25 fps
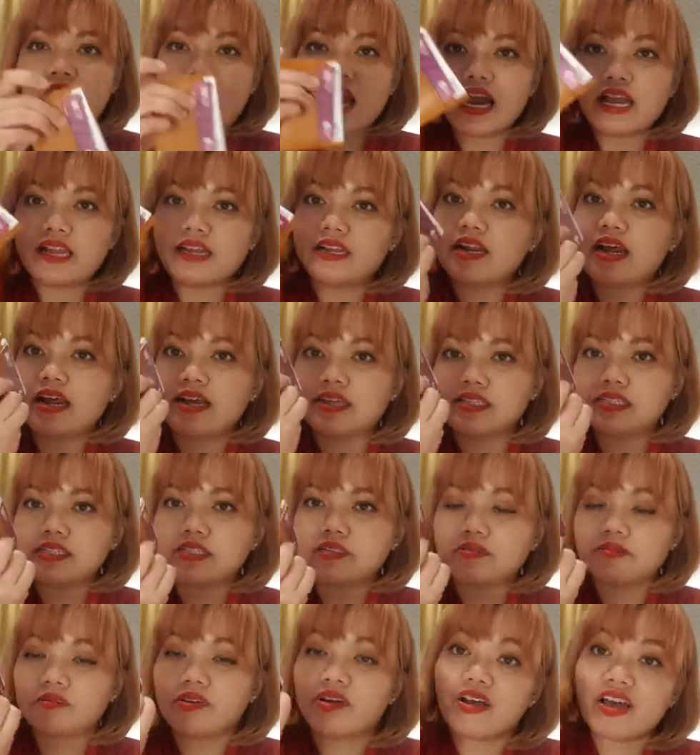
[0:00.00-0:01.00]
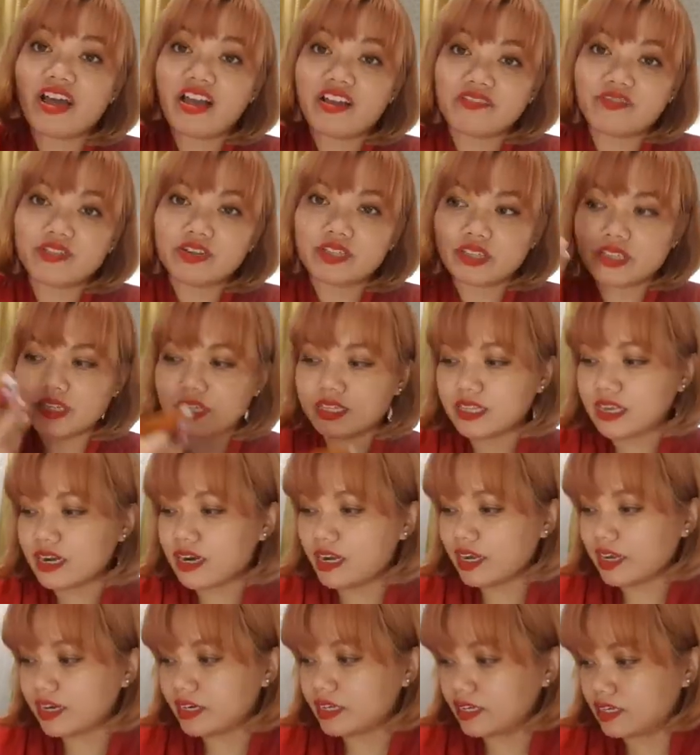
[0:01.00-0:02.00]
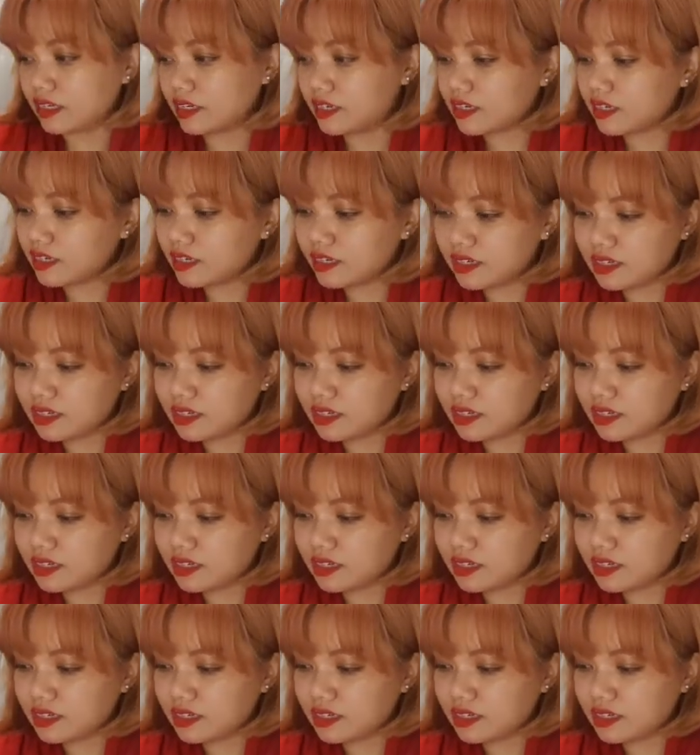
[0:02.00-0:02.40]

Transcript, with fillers: and it has everything that I need.